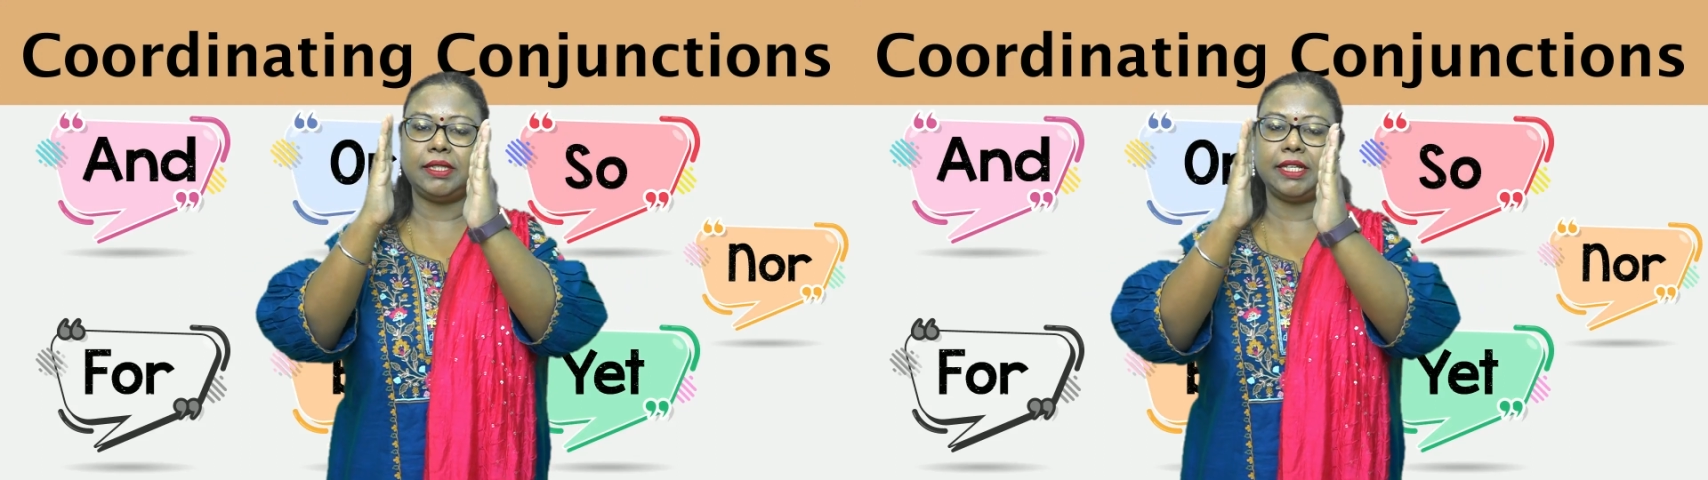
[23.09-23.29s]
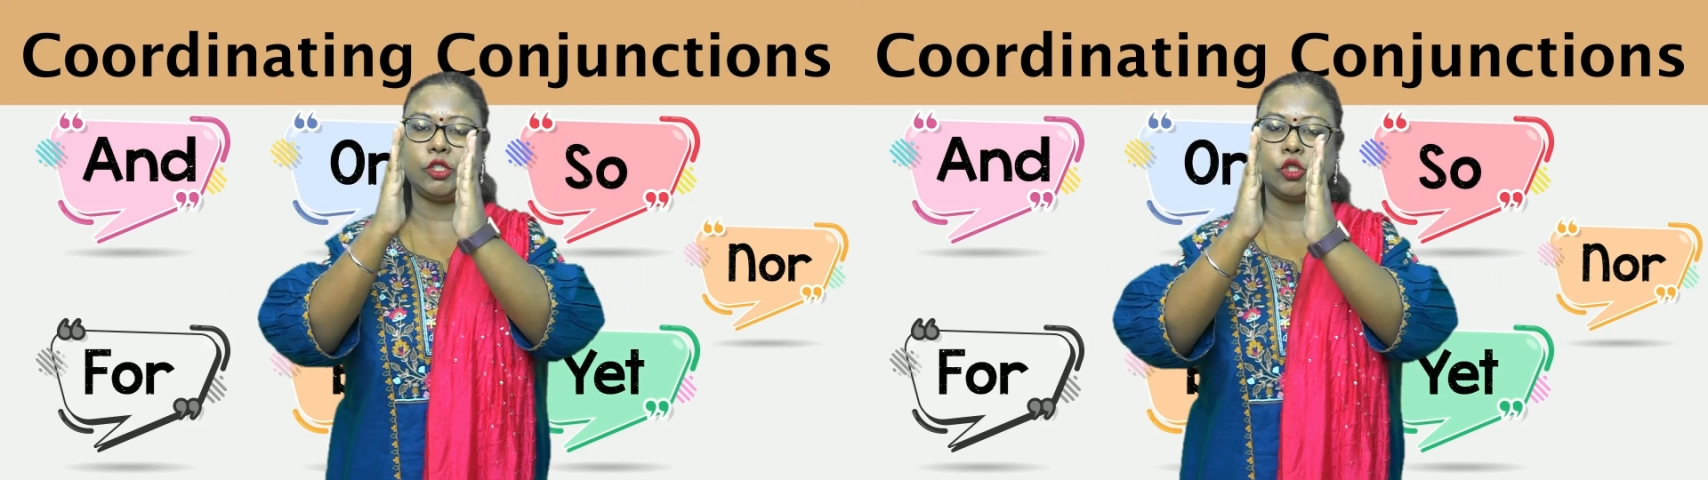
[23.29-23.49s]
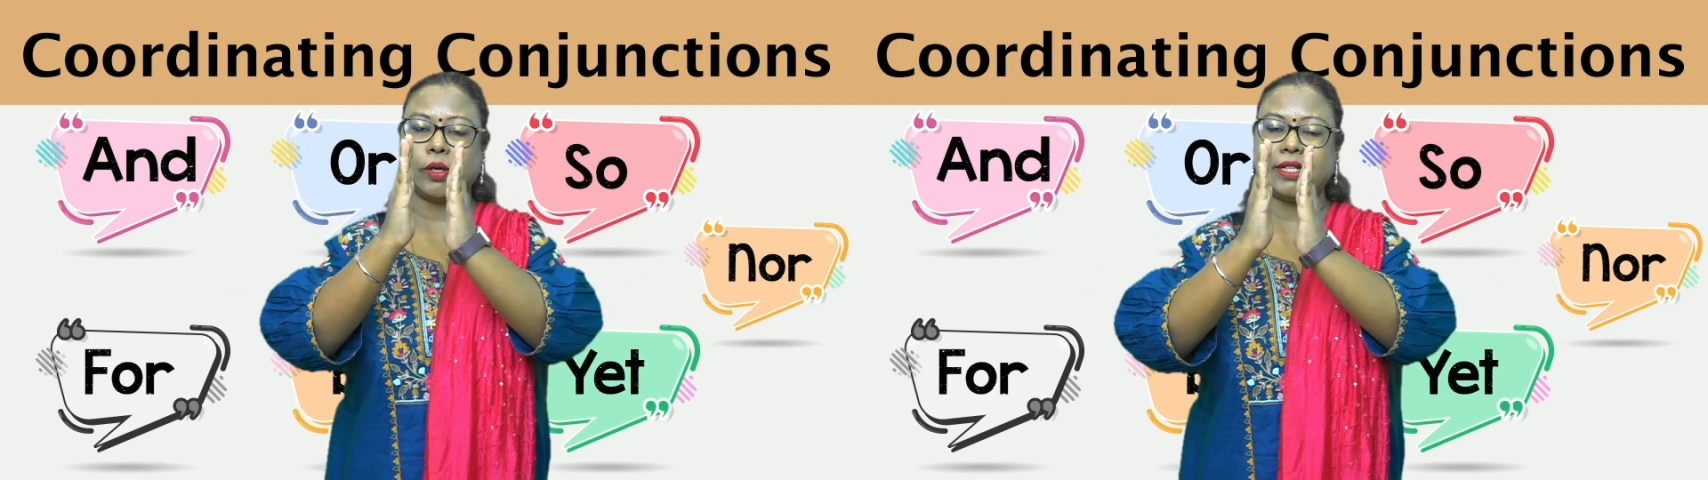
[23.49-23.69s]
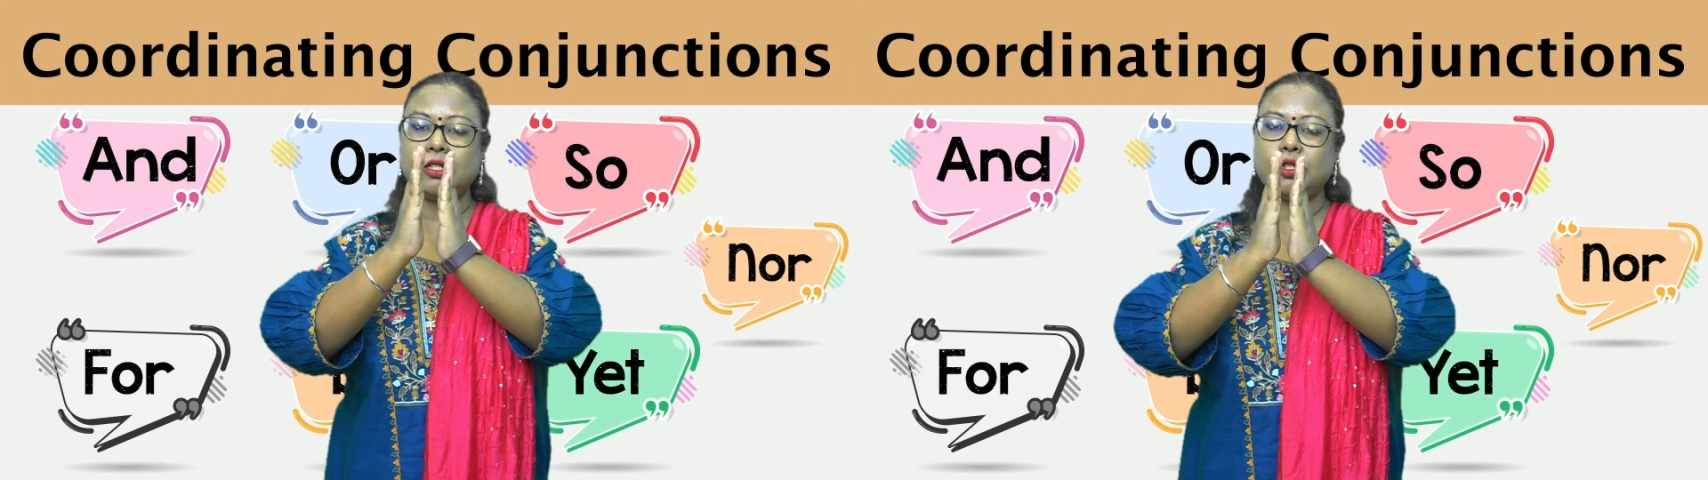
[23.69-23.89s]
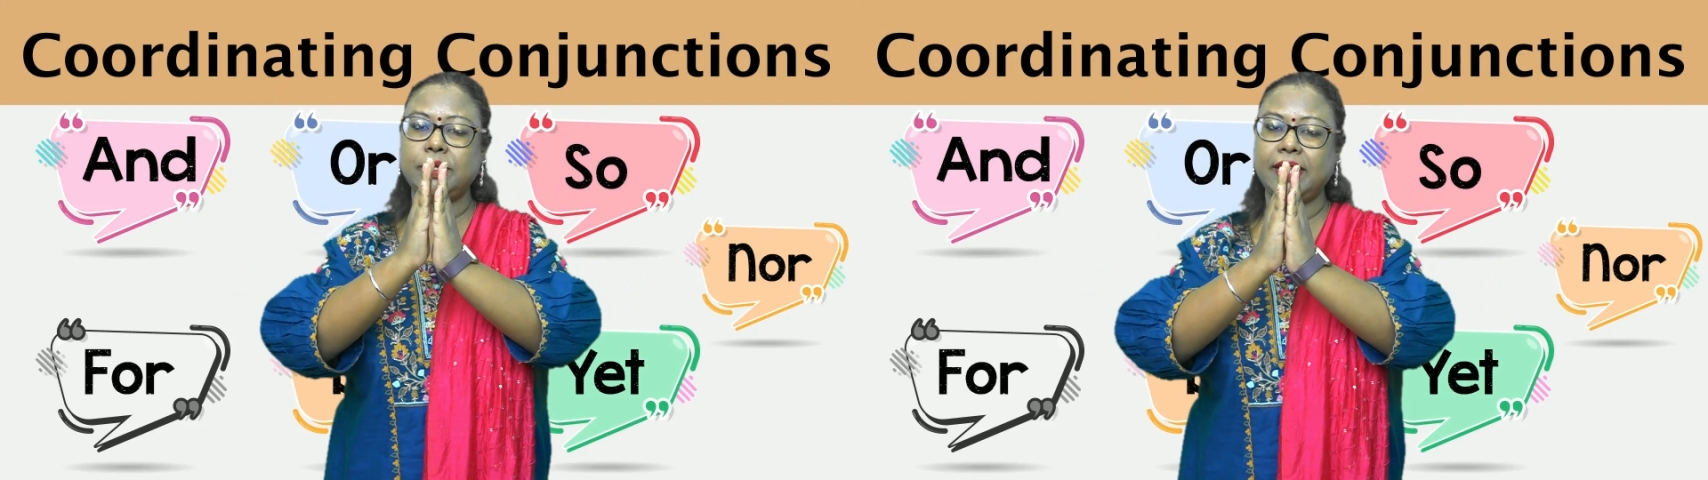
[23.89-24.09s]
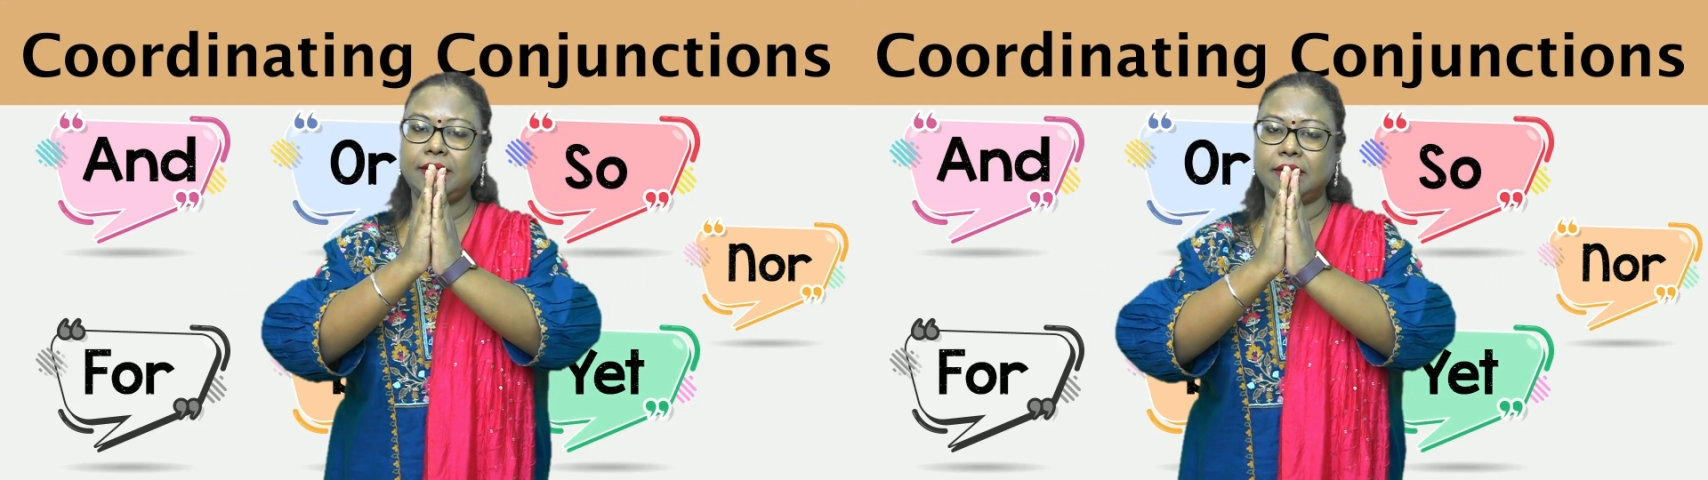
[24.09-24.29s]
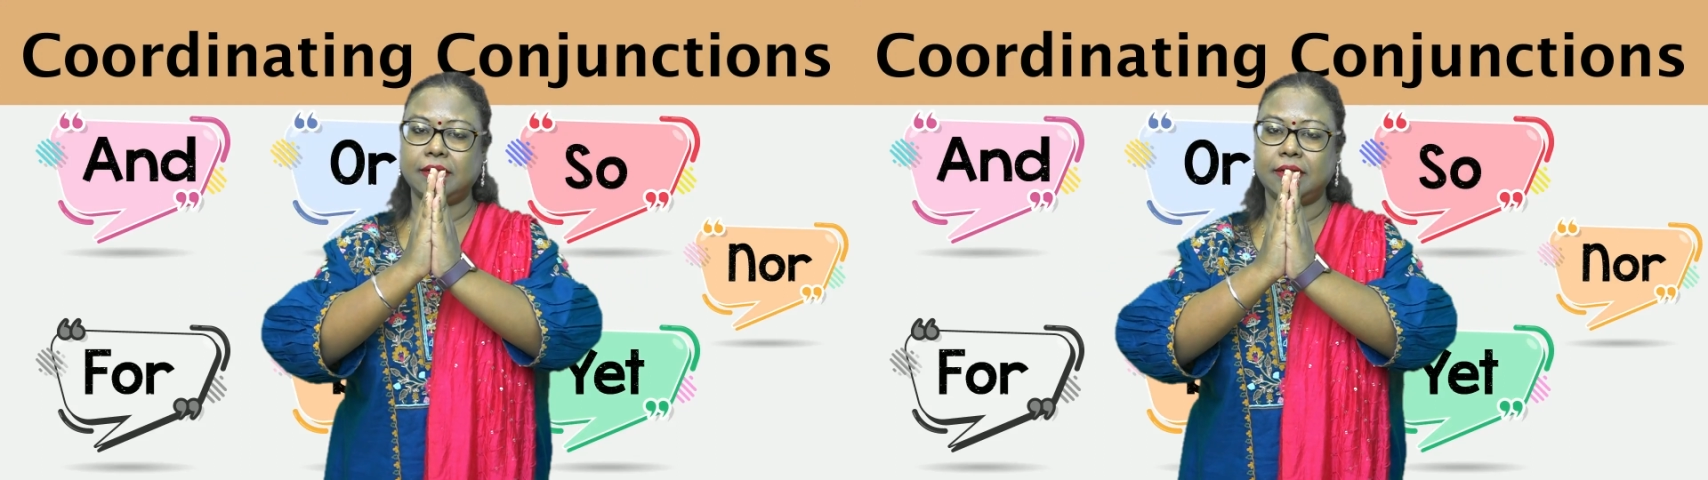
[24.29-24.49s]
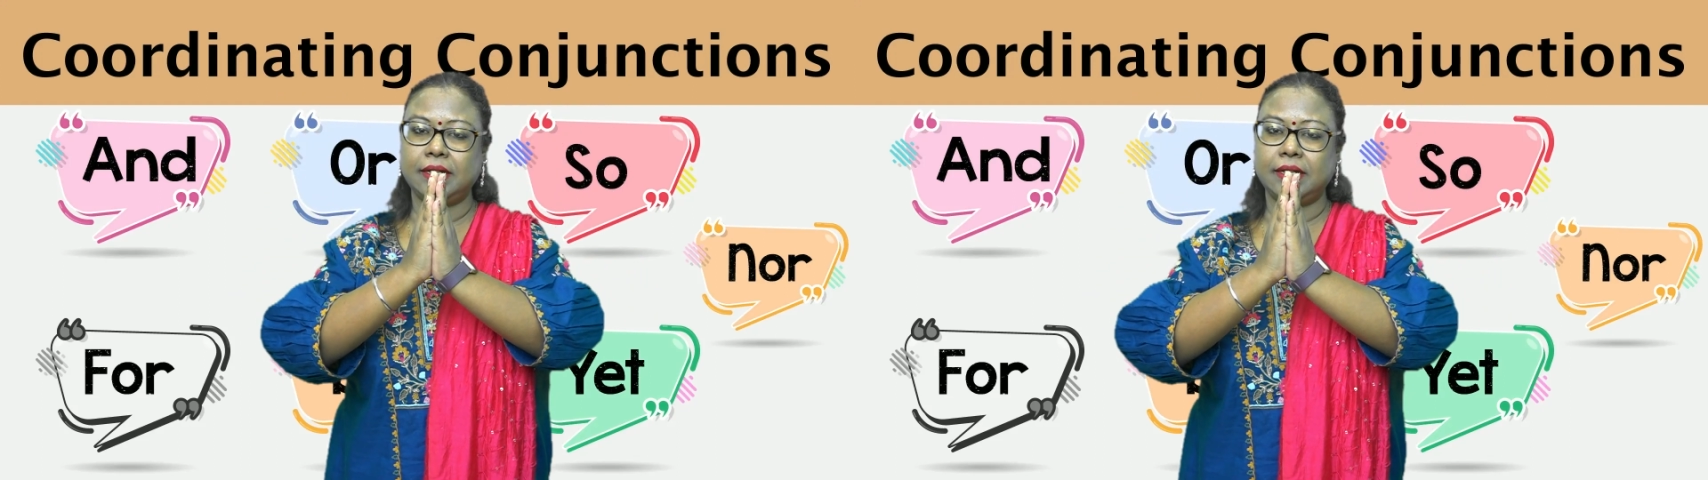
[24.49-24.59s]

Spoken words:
they join together.